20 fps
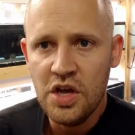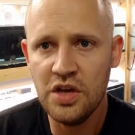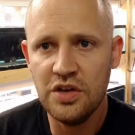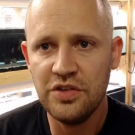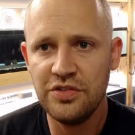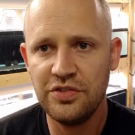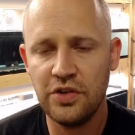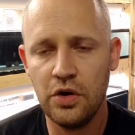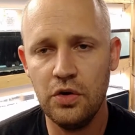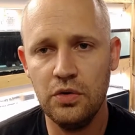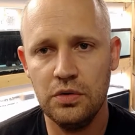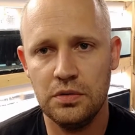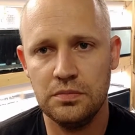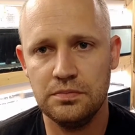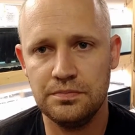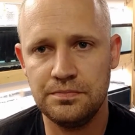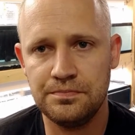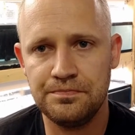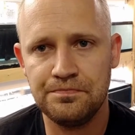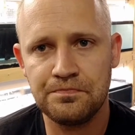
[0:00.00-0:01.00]
So
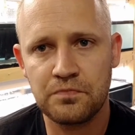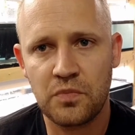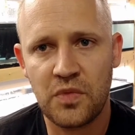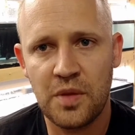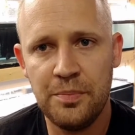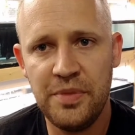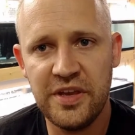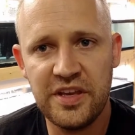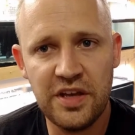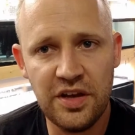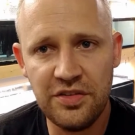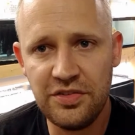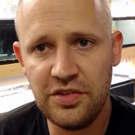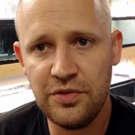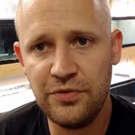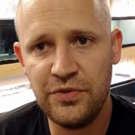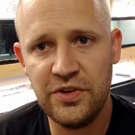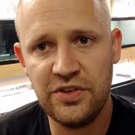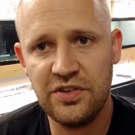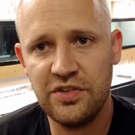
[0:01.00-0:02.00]
because the
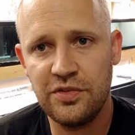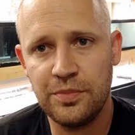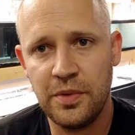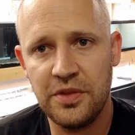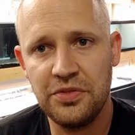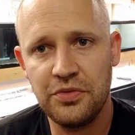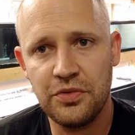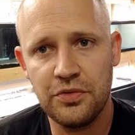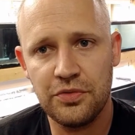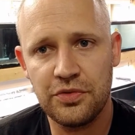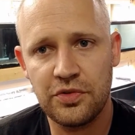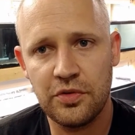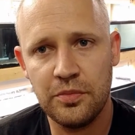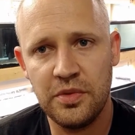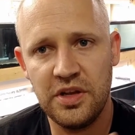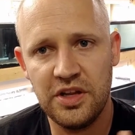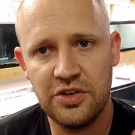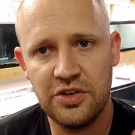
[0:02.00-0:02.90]
fish has been through so many